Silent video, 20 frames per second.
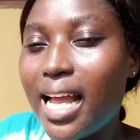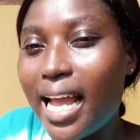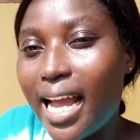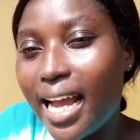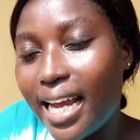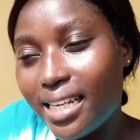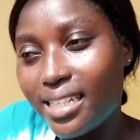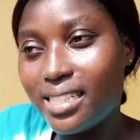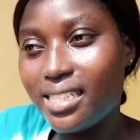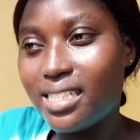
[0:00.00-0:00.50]

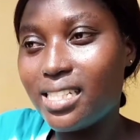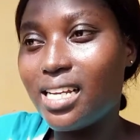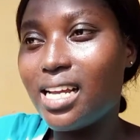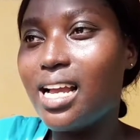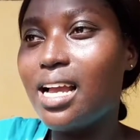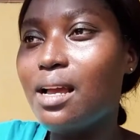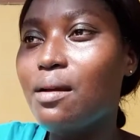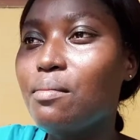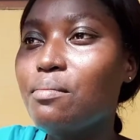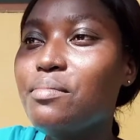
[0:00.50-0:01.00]
And
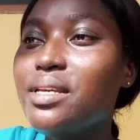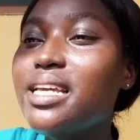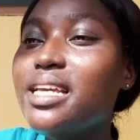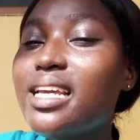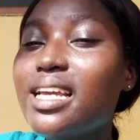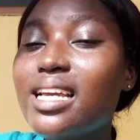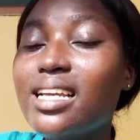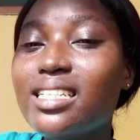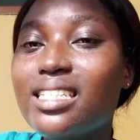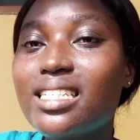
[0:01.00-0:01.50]

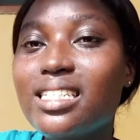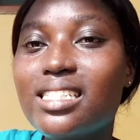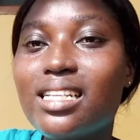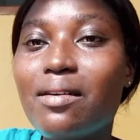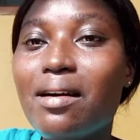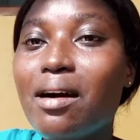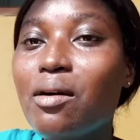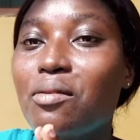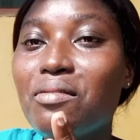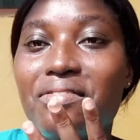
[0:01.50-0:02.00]
me, she's the
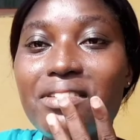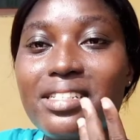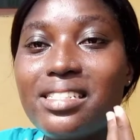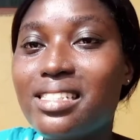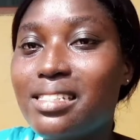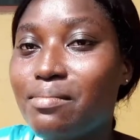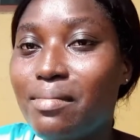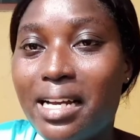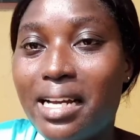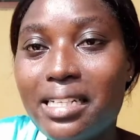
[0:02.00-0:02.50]
one who fixes
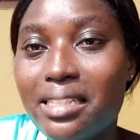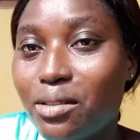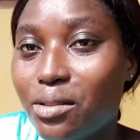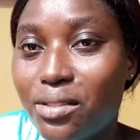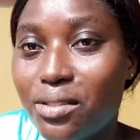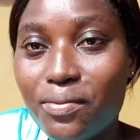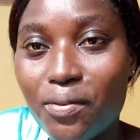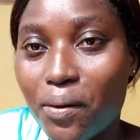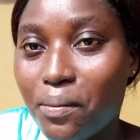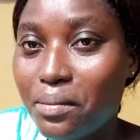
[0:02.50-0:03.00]
my
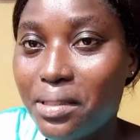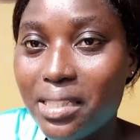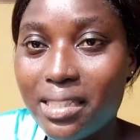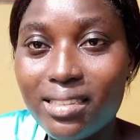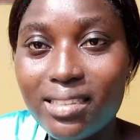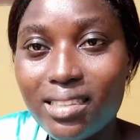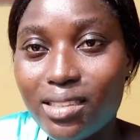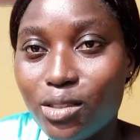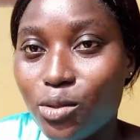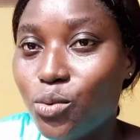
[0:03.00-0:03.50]
nails for me
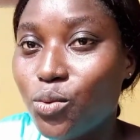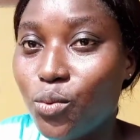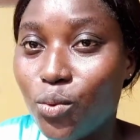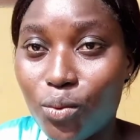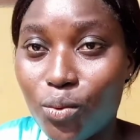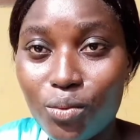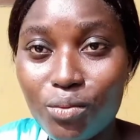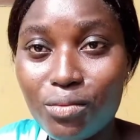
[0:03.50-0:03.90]
in school.